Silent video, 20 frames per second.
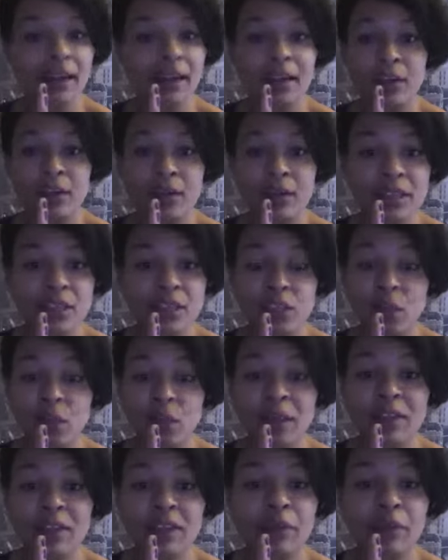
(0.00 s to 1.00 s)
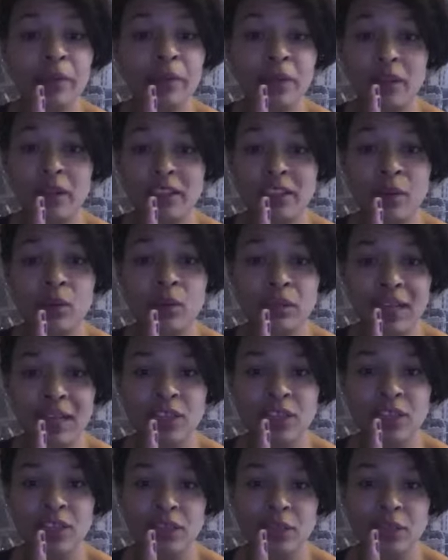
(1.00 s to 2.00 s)
I don't need to do anything, because I will
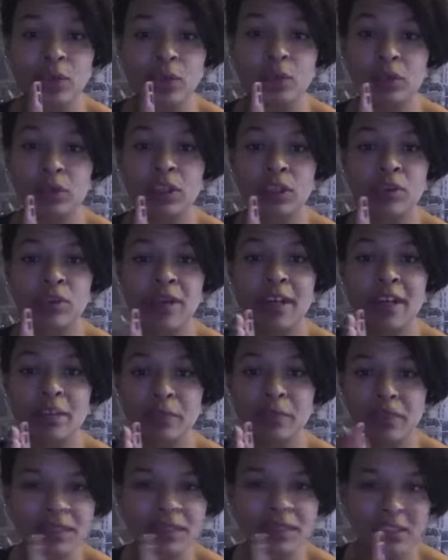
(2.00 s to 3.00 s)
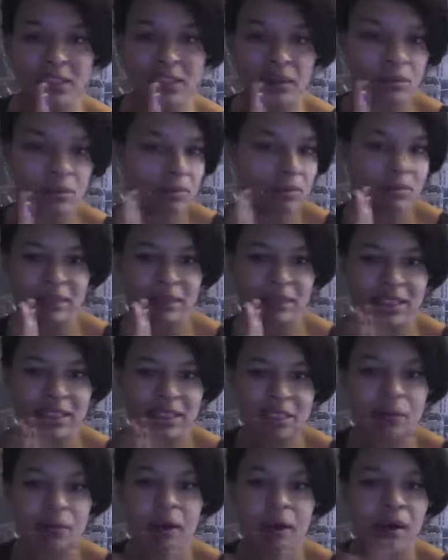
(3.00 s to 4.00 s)
naturally course correct, because that's
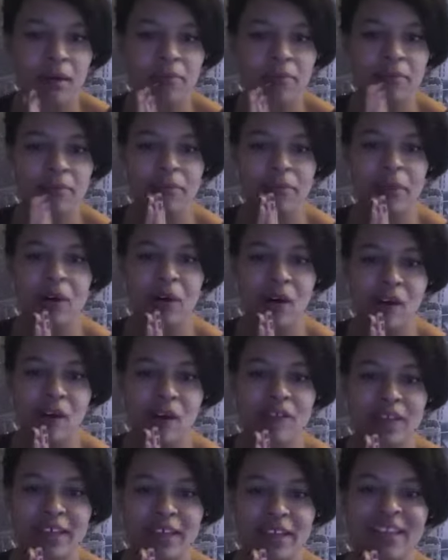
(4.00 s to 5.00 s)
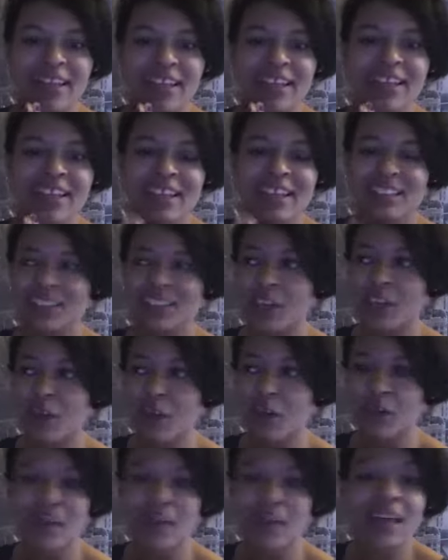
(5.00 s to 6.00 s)
part of it.
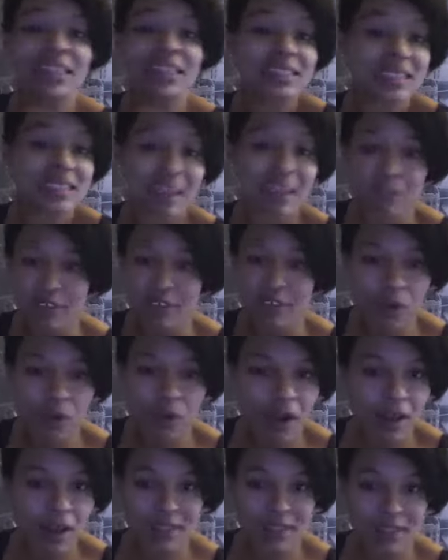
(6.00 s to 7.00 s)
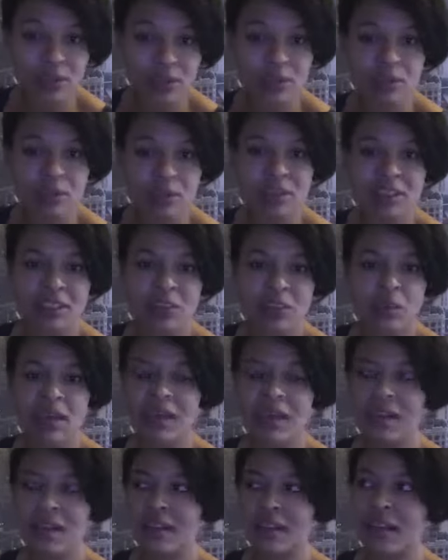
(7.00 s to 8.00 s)
So that is definitely what I saw as
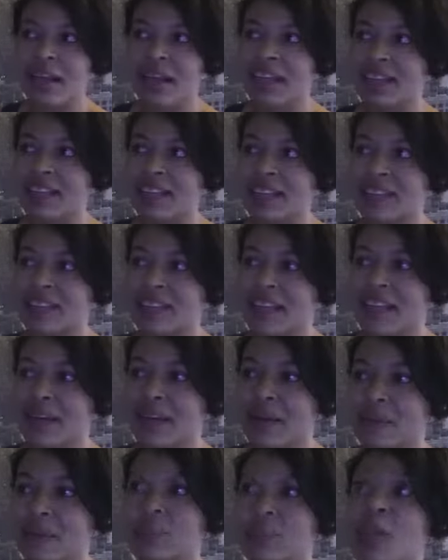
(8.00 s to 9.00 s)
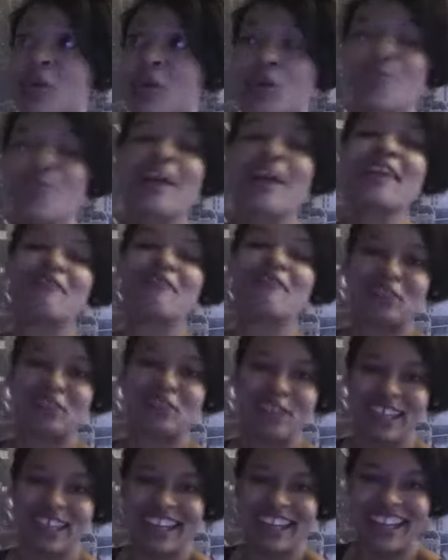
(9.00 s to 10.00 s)
well. And I'm so
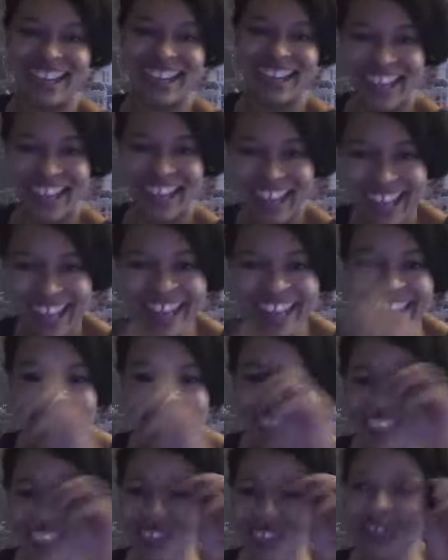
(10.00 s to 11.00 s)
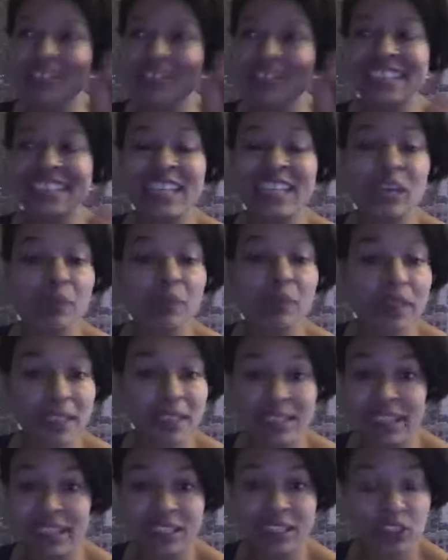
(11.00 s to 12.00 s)
grateful to have seen it,
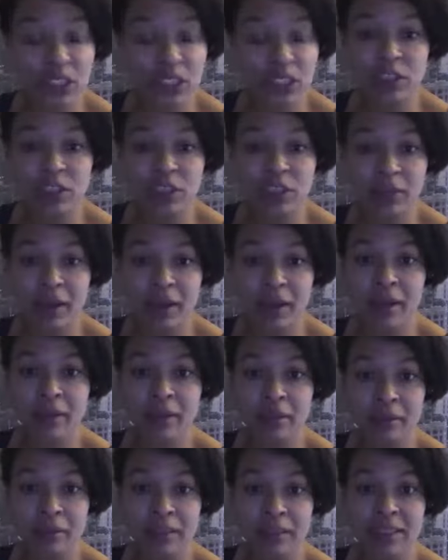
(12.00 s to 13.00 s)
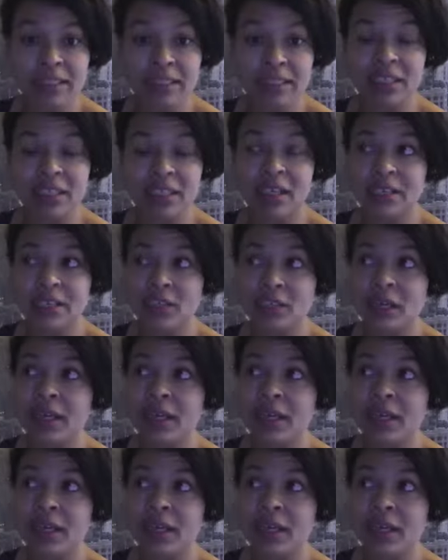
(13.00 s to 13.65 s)
because it is changing my business. I